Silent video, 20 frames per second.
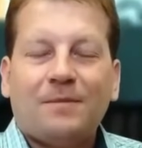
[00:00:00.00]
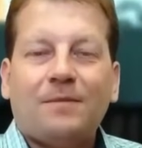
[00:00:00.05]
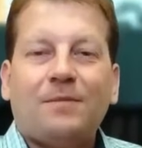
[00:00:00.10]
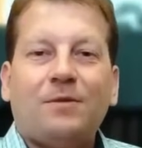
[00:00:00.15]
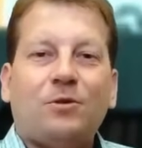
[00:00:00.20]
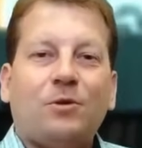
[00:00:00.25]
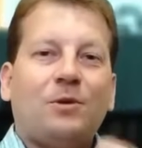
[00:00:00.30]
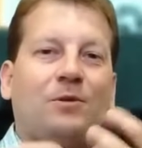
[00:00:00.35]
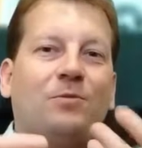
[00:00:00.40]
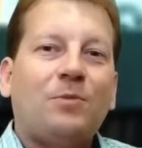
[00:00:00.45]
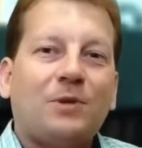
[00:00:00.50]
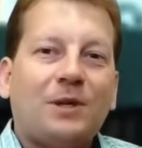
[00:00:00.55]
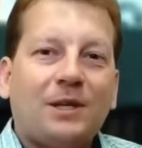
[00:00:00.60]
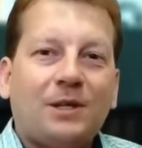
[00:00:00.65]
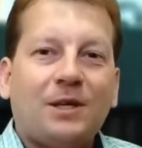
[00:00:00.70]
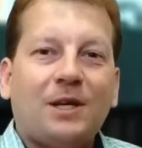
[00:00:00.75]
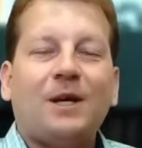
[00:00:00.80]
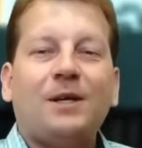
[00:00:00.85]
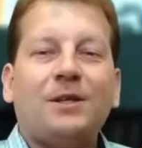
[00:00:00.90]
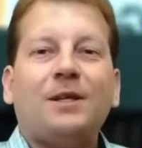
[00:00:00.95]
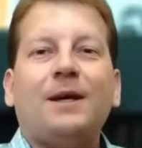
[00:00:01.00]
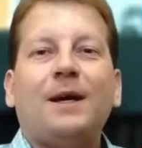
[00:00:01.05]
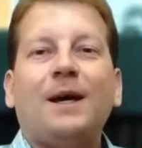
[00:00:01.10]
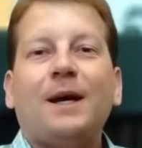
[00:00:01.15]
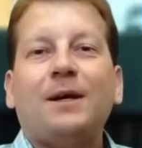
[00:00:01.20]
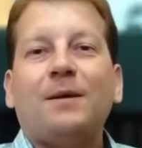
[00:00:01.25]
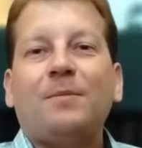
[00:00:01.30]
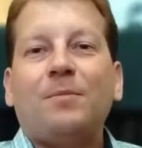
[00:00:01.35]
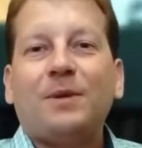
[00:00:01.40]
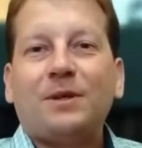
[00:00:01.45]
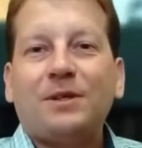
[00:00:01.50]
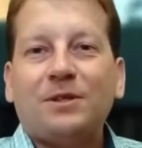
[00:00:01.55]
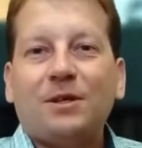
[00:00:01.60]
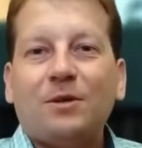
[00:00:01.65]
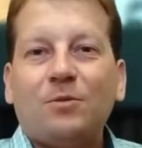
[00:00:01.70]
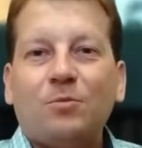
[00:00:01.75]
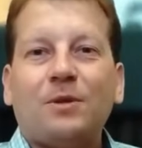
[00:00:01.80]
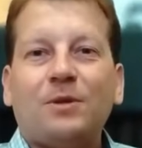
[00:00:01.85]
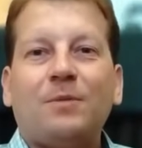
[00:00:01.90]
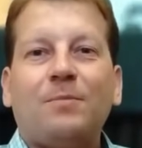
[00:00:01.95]
So if we enlarge an atom, we still
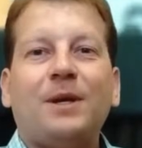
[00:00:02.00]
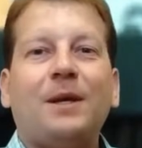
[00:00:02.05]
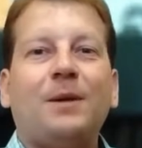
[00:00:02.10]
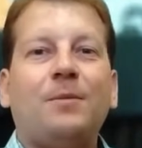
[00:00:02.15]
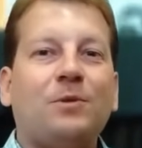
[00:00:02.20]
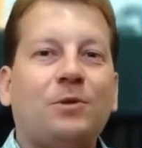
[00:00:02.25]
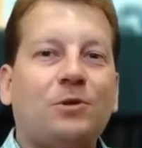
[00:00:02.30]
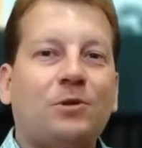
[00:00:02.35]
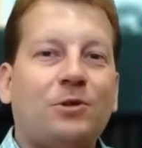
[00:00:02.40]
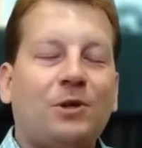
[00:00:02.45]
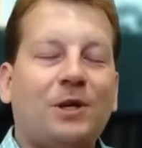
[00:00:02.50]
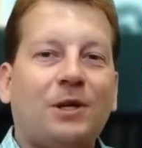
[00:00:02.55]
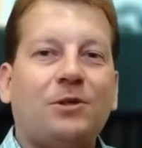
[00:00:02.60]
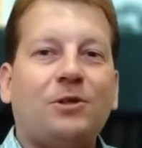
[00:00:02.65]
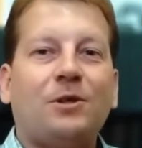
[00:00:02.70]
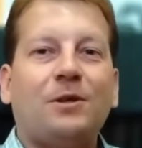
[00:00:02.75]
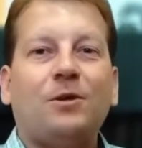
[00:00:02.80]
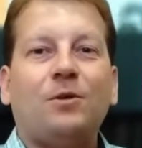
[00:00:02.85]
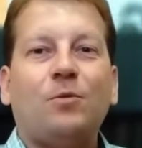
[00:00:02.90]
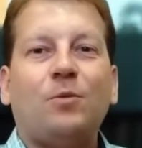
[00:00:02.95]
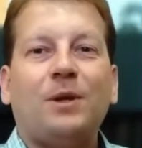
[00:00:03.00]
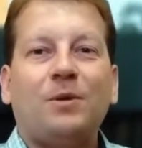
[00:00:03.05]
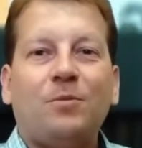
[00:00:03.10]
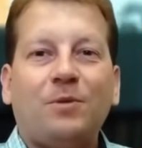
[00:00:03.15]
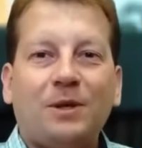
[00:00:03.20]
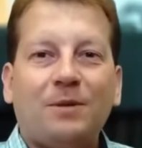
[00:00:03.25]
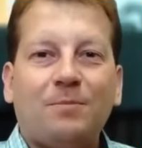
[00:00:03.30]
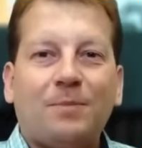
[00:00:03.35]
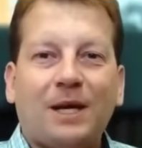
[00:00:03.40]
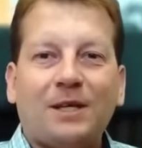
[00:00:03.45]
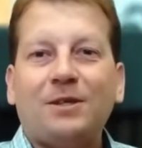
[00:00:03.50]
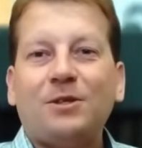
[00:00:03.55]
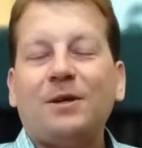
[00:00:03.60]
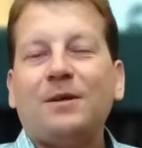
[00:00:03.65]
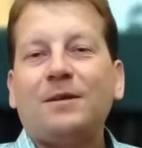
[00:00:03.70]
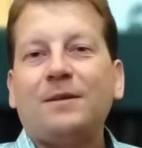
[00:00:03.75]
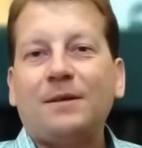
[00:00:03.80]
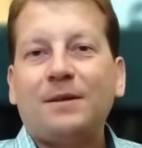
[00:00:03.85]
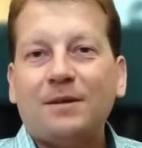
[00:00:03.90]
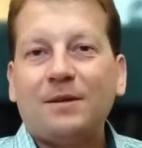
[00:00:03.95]
wouldn't be able to touch it the way we
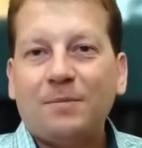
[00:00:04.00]
imagine.